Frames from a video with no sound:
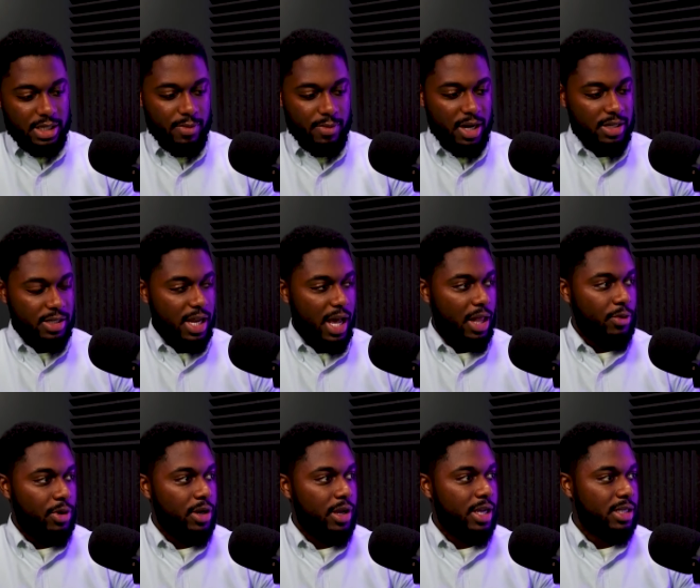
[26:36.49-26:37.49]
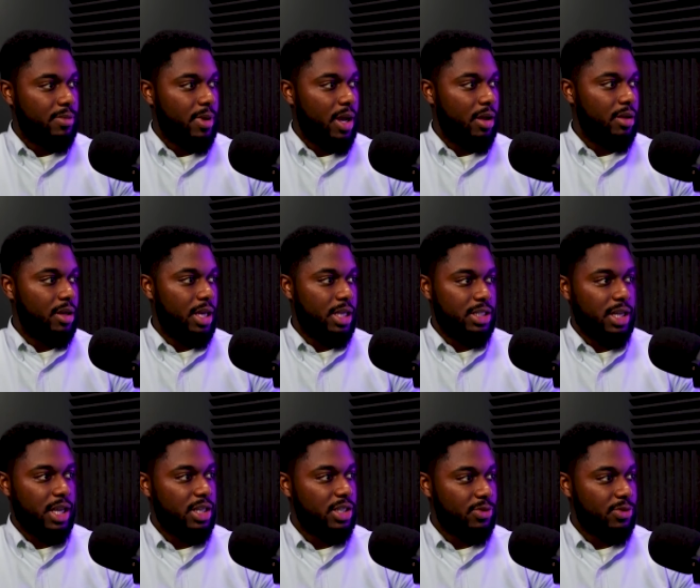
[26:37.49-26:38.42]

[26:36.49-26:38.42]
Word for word: amount of salary or x amount of education